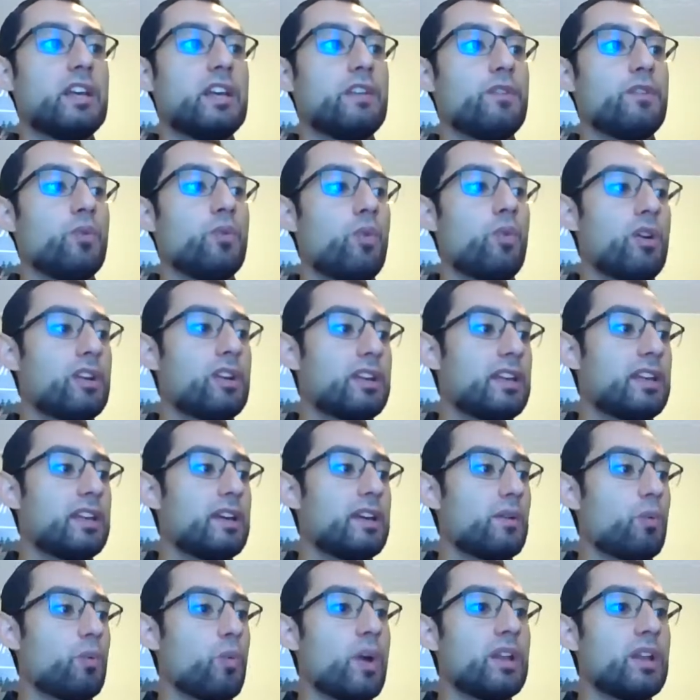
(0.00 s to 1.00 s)
if you want to
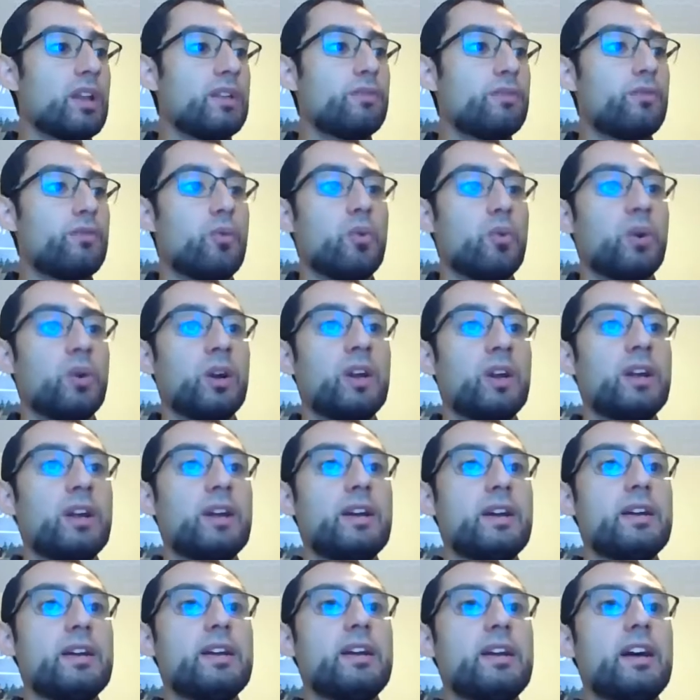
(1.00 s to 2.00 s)
get ready for
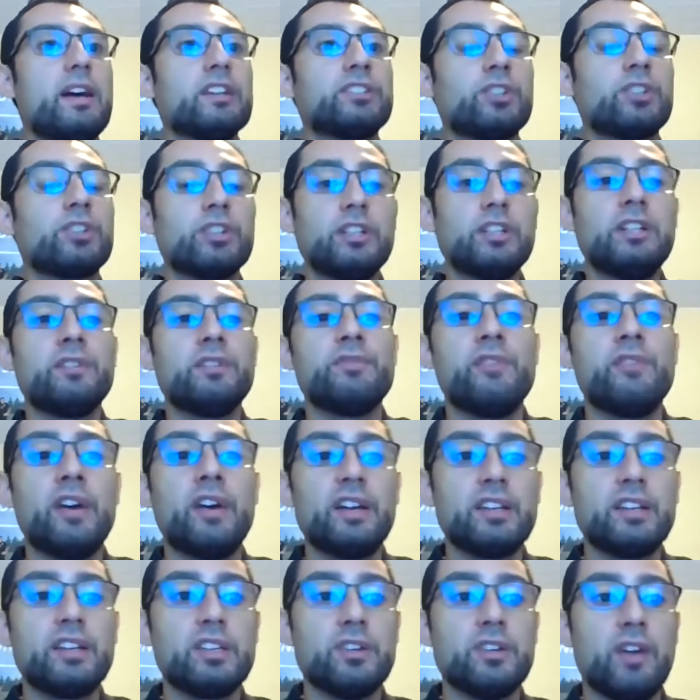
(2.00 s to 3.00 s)
a certain
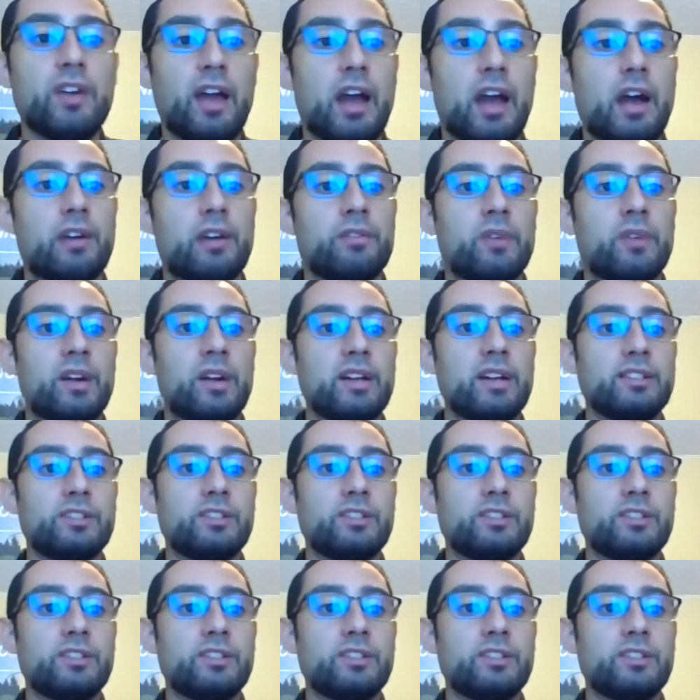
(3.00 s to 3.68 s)
event you have, right?